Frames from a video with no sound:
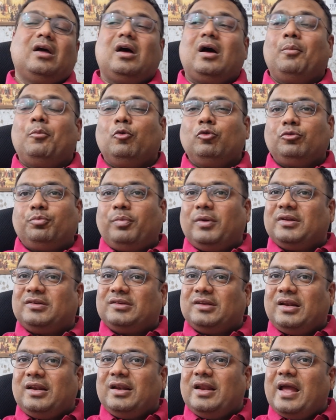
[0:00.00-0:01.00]
Now that
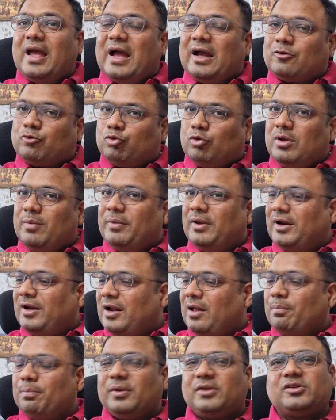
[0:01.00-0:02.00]
person actually gave
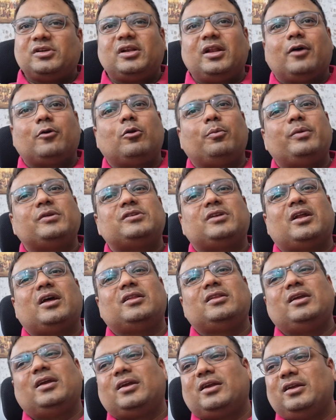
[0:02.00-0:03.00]
me 6 lakh rupees that I
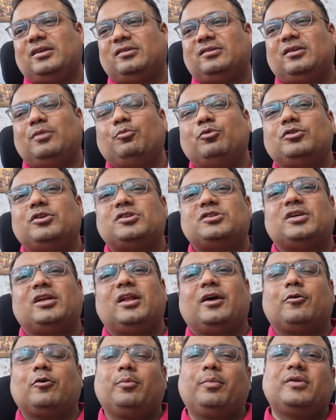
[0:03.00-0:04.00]
need 6
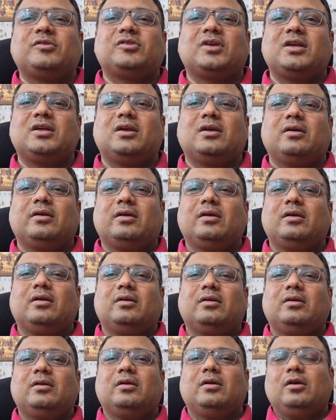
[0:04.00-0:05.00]
lakh rupees. And
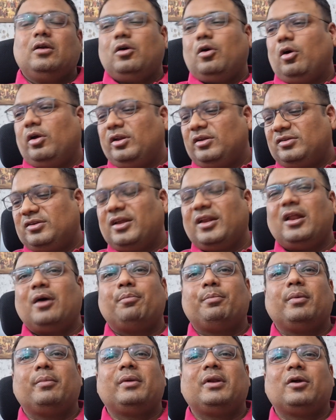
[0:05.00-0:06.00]
for his name I
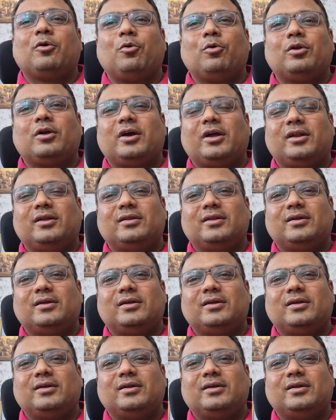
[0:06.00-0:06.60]
bought gold.